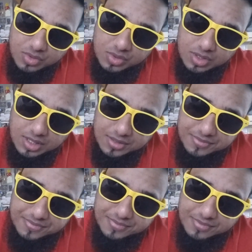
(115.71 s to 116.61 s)
will die.
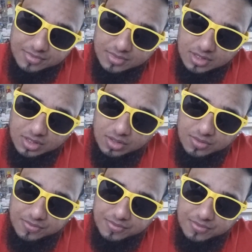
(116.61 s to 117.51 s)
So,
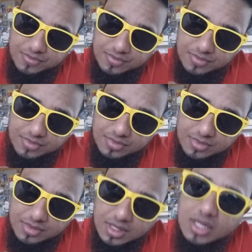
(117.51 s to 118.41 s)

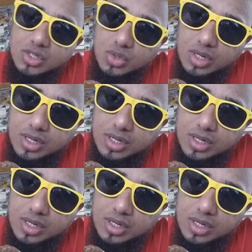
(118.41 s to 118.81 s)
enjoy